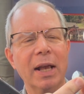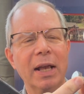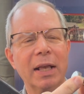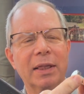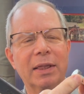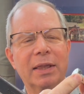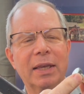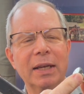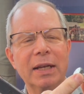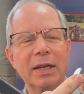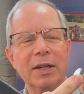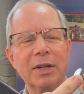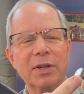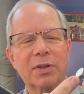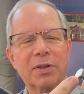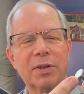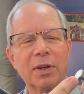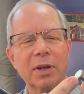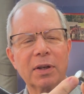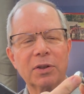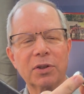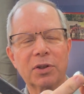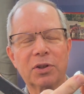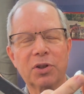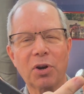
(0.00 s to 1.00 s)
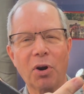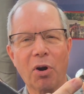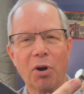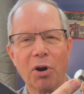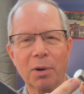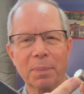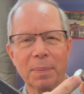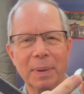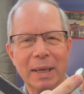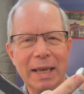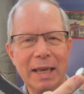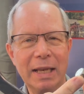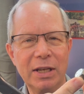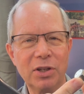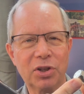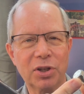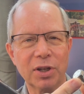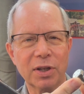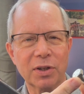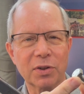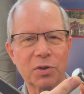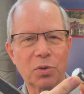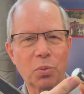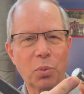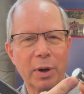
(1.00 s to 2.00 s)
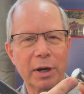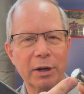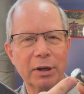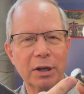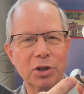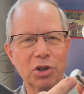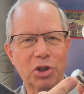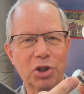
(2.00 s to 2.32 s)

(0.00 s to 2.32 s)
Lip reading: these sharp edges where it